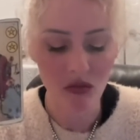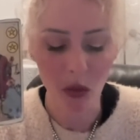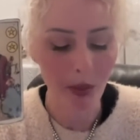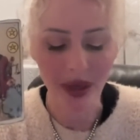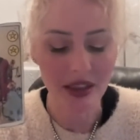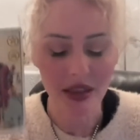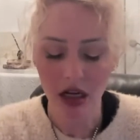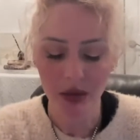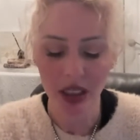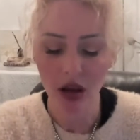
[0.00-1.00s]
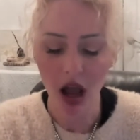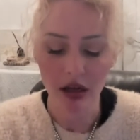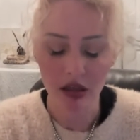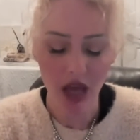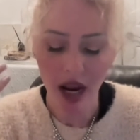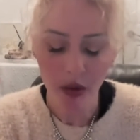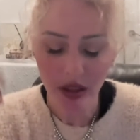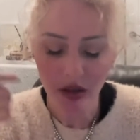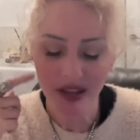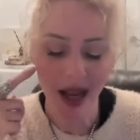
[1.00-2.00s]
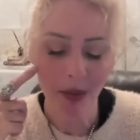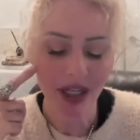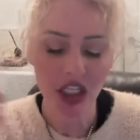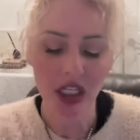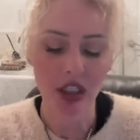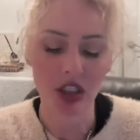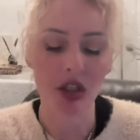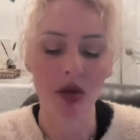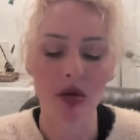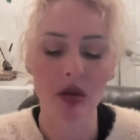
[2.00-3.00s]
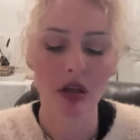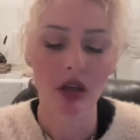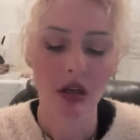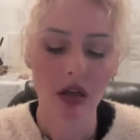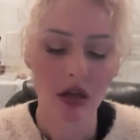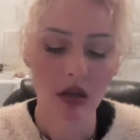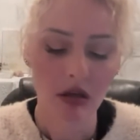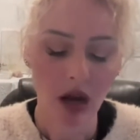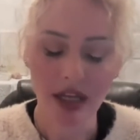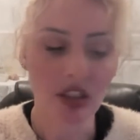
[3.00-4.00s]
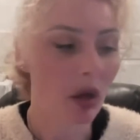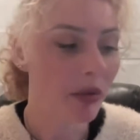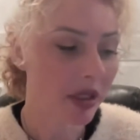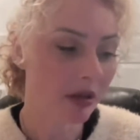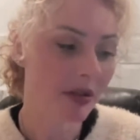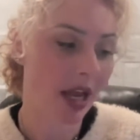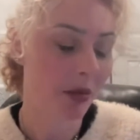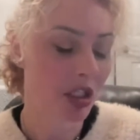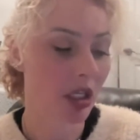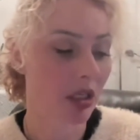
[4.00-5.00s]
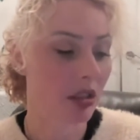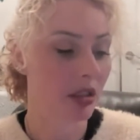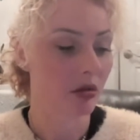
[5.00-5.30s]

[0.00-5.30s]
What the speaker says: but it's not going to be a lot. I don't think there's that much he can do. I don't think there's that much he can do.